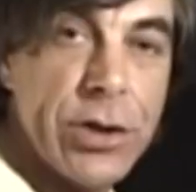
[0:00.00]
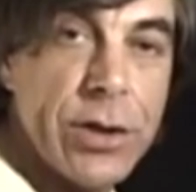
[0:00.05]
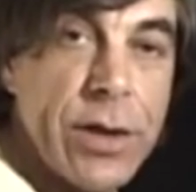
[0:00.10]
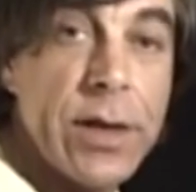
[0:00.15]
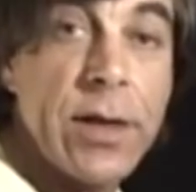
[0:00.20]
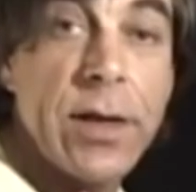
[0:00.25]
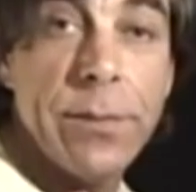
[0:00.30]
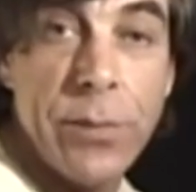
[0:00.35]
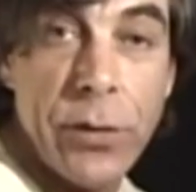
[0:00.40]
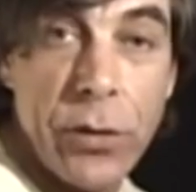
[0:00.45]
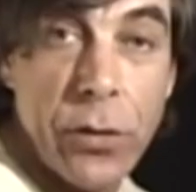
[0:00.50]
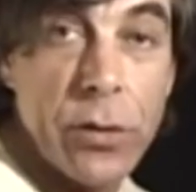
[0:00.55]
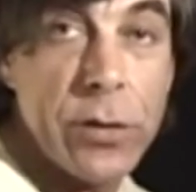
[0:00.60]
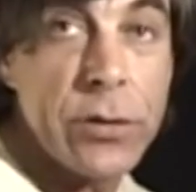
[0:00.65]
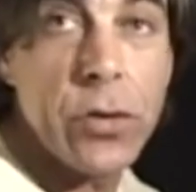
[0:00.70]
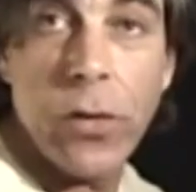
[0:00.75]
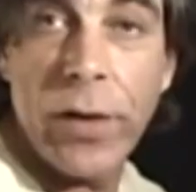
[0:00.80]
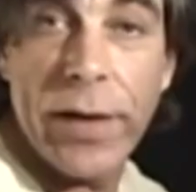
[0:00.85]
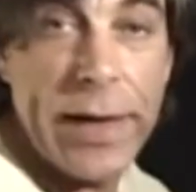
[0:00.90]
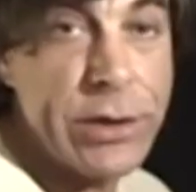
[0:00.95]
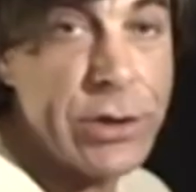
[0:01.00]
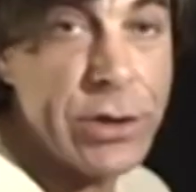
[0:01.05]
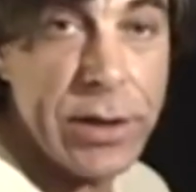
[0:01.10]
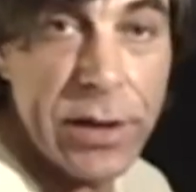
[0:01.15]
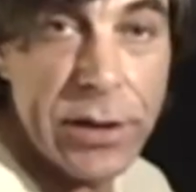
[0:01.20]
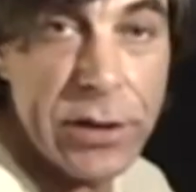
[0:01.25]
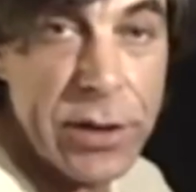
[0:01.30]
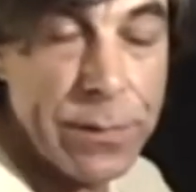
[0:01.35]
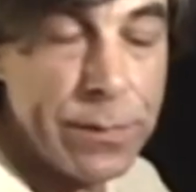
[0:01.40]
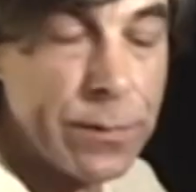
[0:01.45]
in computers or in ancient
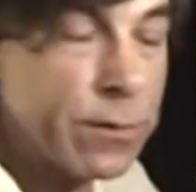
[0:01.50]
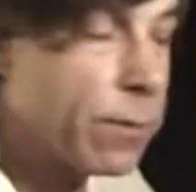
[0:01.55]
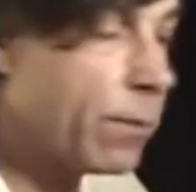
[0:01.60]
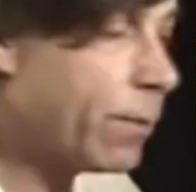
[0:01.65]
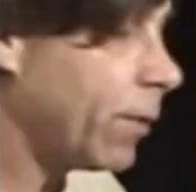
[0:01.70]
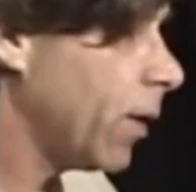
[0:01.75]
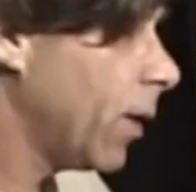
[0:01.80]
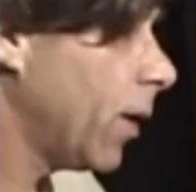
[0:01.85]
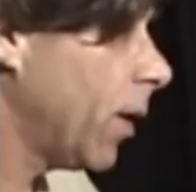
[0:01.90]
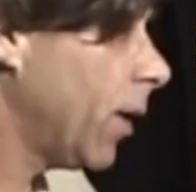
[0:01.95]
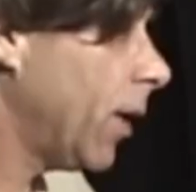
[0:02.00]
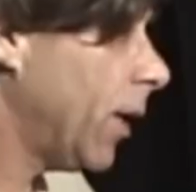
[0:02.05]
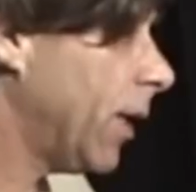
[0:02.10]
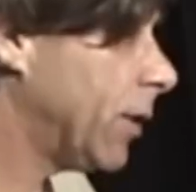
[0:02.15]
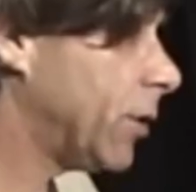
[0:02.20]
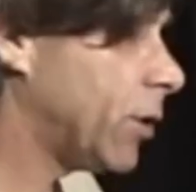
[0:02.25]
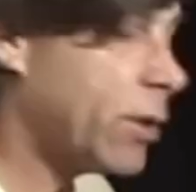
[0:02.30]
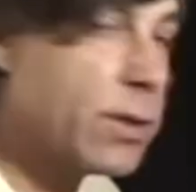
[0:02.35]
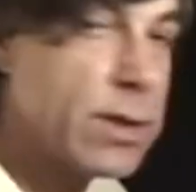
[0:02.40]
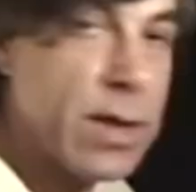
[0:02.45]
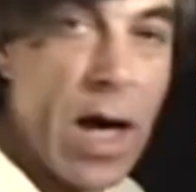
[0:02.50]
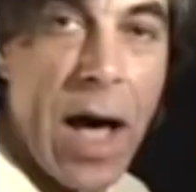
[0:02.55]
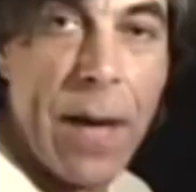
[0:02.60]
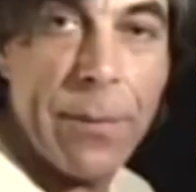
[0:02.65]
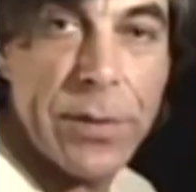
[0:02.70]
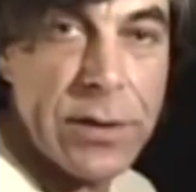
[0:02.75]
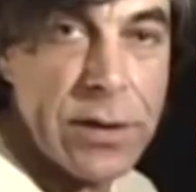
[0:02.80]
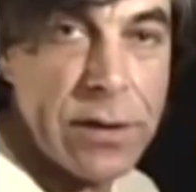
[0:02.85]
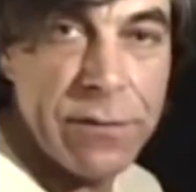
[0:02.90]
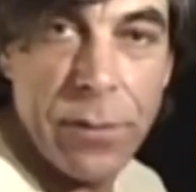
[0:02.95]
Egypt is just the
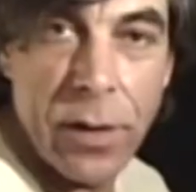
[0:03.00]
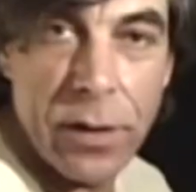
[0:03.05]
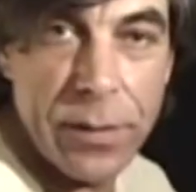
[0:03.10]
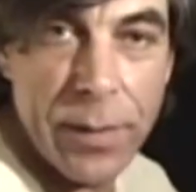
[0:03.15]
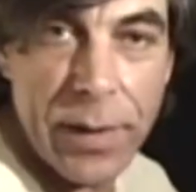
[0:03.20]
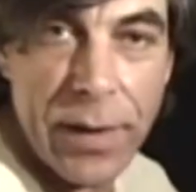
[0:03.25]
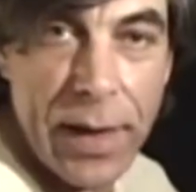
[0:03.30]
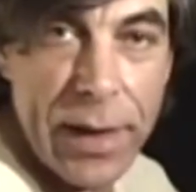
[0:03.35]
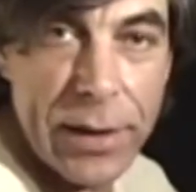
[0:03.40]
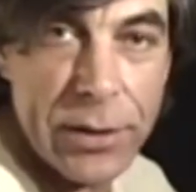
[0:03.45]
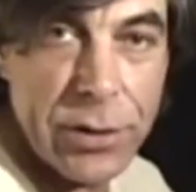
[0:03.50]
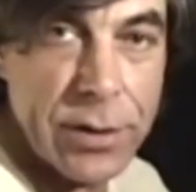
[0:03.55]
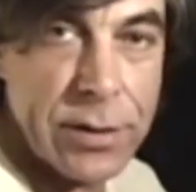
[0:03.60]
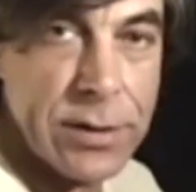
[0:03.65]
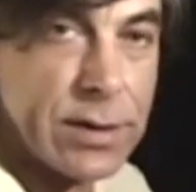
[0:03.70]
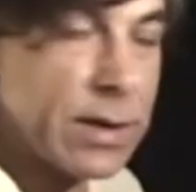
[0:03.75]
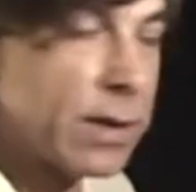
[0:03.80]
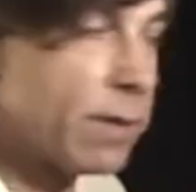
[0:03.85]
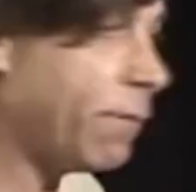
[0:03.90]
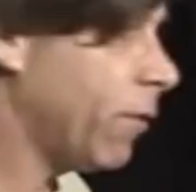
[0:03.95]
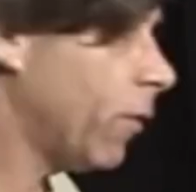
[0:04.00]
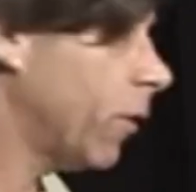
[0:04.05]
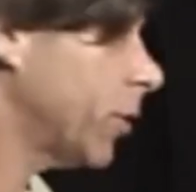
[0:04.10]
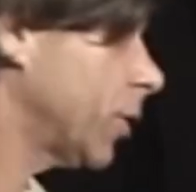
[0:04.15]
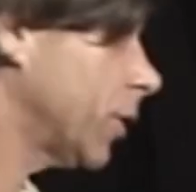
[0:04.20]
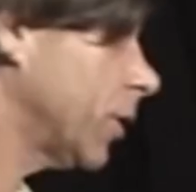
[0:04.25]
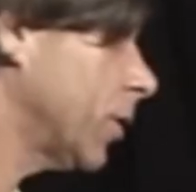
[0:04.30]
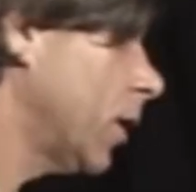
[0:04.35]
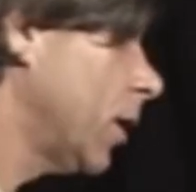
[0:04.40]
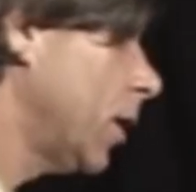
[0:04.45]
opposite of multiplication. It's the
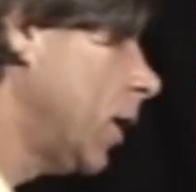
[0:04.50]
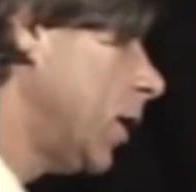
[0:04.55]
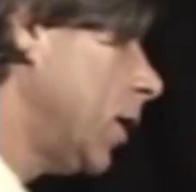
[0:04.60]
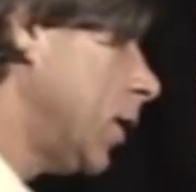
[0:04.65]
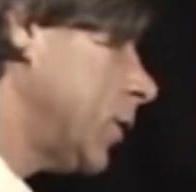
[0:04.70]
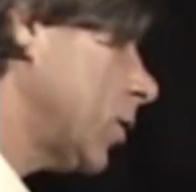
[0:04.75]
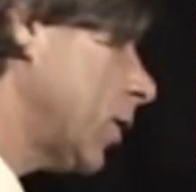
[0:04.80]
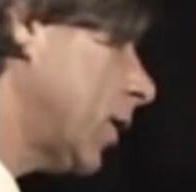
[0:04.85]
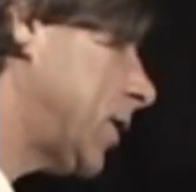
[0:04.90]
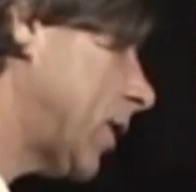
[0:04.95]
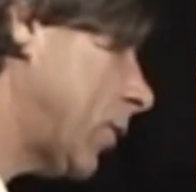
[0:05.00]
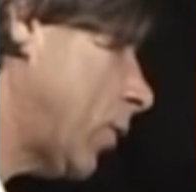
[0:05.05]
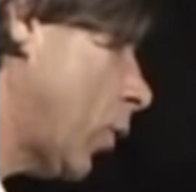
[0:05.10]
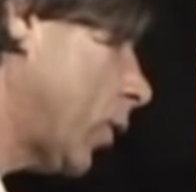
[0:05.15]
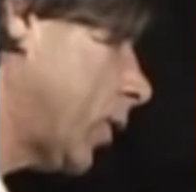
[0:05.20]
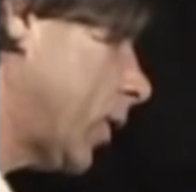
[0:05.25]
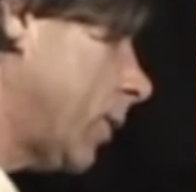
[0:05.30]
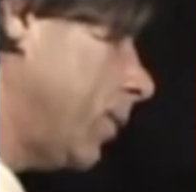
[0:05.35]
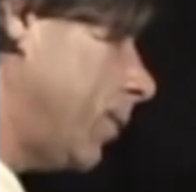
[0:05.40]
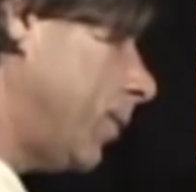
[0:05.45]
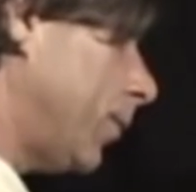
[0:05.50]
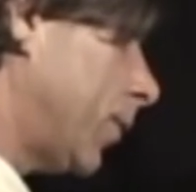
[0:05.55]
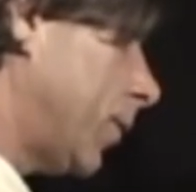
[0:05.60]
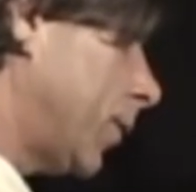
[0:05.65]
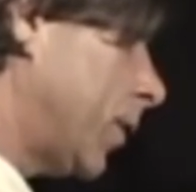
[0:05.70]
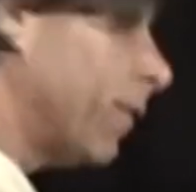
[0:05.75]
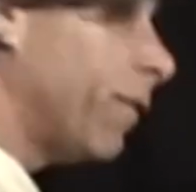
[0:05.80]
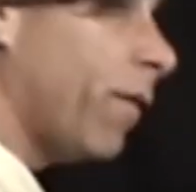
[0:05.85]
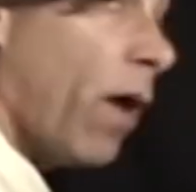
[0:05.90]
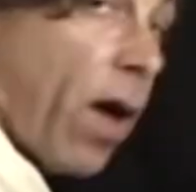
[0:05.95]
inversion. So let's say we wanted to
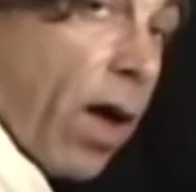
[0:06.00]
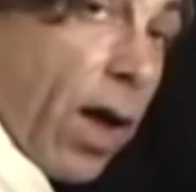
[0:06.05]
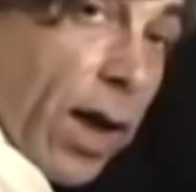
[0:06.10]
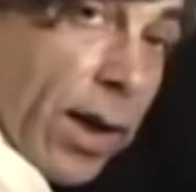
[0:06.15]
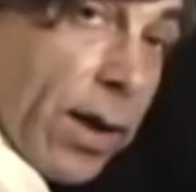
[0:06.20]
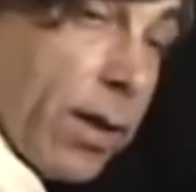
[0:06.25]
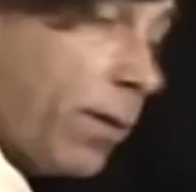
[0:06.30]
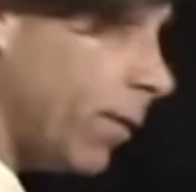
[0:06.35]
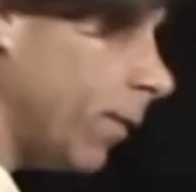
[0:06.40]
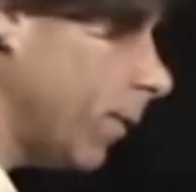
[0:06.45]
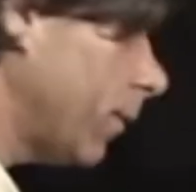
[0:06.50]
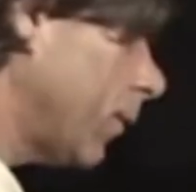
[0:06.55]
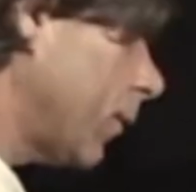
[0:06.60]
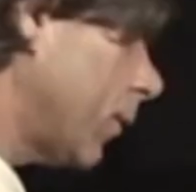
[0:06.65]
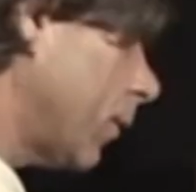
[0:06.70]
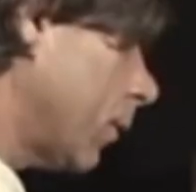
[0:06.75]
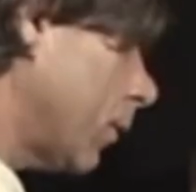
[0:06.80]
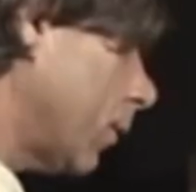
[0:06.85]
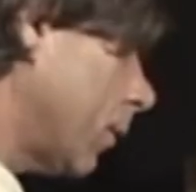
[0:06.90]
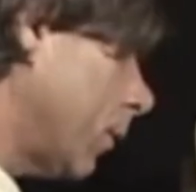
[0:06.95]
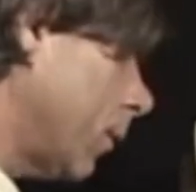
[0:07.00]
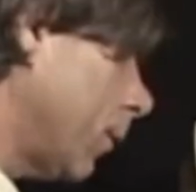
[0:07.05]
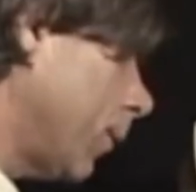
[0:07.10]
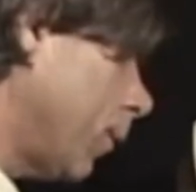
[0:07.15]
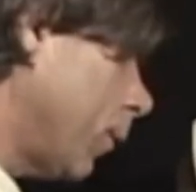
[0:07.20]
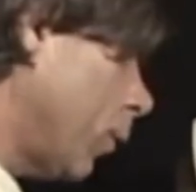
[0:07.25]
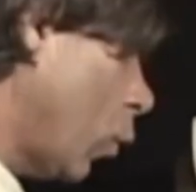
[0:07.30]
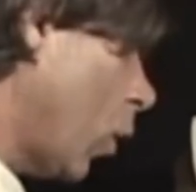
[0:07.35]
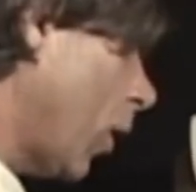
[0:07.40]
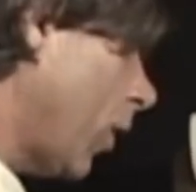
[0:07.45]
divide
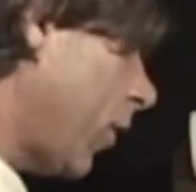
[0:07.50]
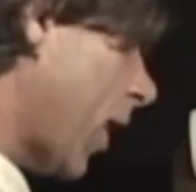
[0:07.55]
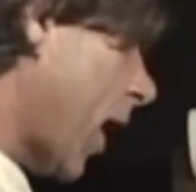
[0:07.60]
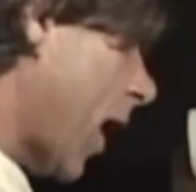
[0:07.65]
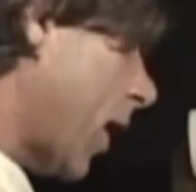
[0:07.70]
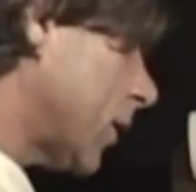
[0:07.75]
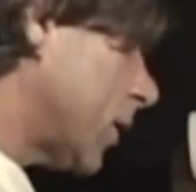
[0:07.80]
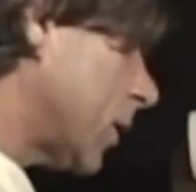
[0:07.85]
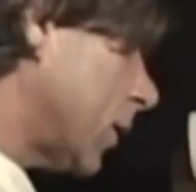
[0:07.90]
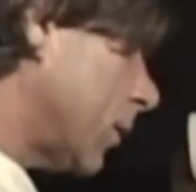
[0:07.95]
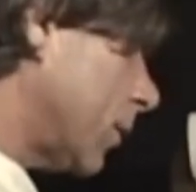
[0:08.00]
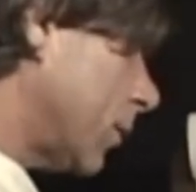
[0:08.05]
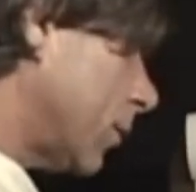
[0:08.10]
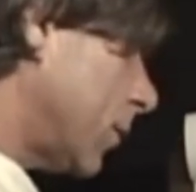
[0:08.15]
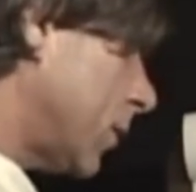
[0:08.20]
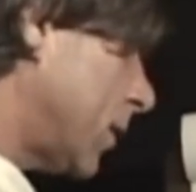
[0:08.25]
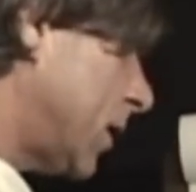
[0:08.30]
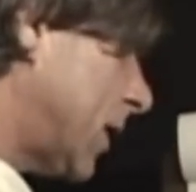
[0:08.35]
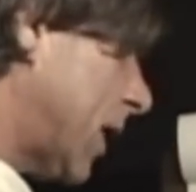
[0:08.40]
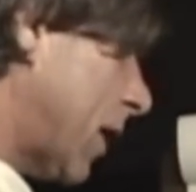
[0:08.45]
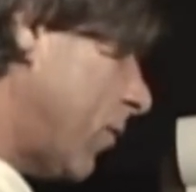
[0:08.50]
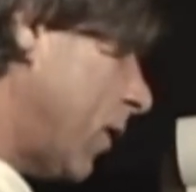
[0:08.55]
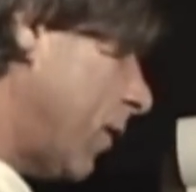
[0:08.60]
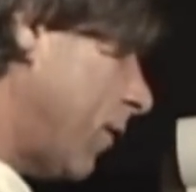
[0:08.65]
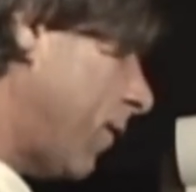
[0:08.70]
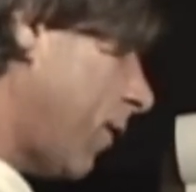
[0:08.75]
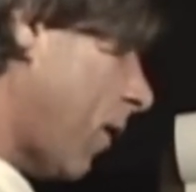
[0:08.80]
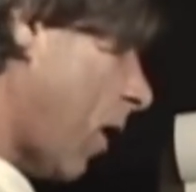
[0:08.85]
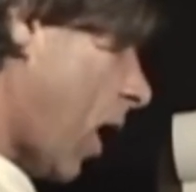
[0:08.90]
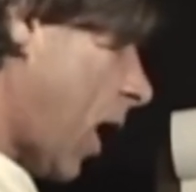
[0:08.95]
mm,
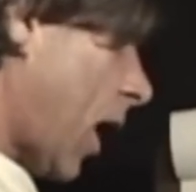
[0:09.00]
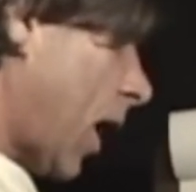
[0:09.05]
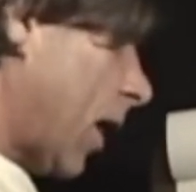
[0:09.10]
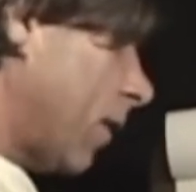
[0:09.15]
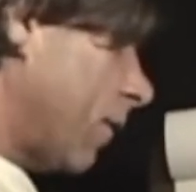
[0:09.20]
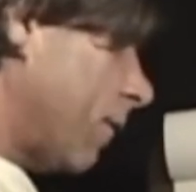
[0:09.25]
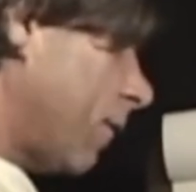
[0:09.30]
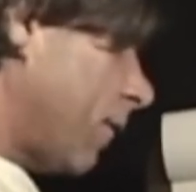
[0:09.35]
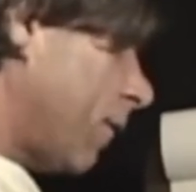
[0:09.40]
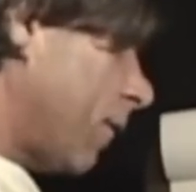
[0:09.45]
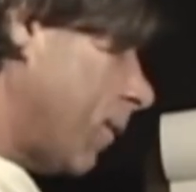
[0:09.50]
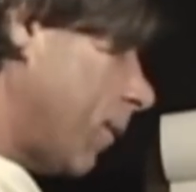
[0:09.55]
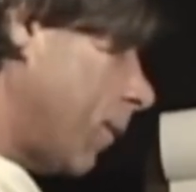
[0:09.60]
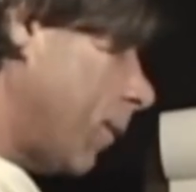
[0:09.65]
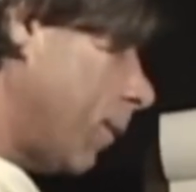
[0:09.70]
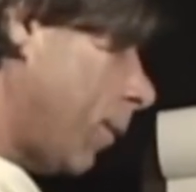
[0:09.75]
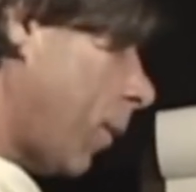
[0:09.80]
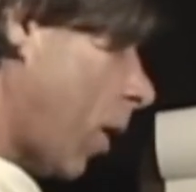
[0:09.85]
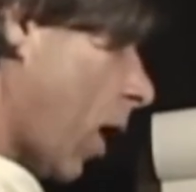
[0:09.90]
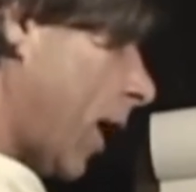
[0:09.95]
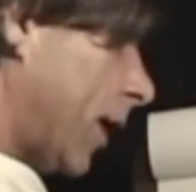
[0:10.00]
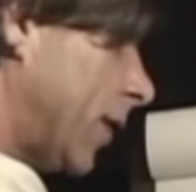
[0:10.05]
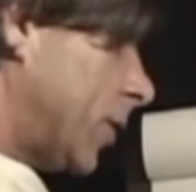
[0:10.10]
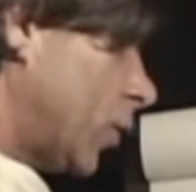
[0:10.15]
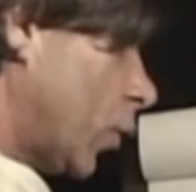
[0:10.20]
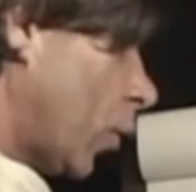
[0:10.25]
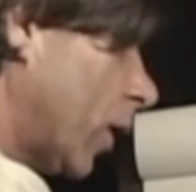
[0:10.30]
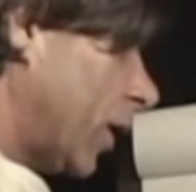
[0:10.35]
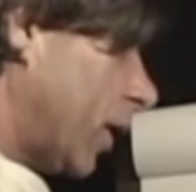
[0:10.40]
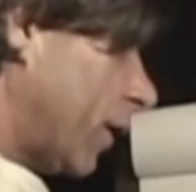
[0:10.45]
1,075 by
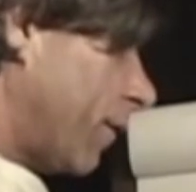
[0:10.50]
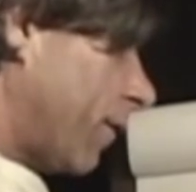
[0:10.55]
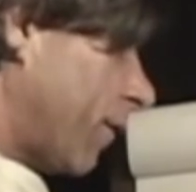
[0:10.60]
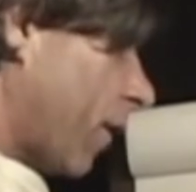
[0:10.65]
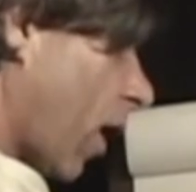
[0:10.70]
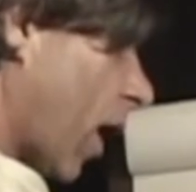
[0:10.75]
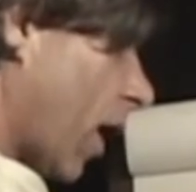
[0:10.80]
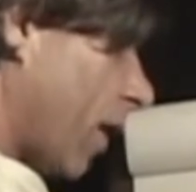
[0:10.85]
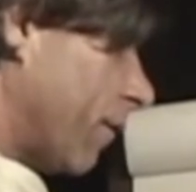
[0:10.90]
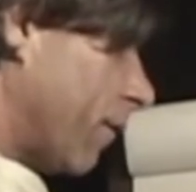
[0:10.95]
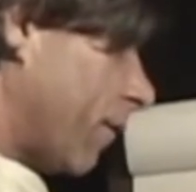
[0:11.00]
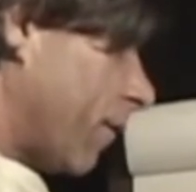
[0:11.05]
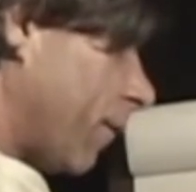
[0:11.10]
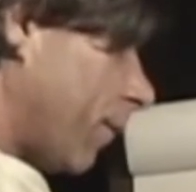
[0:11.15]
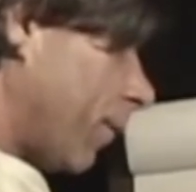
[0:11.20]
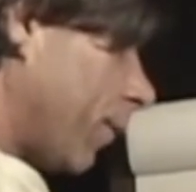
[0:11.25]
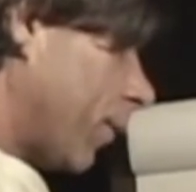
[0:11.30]
25.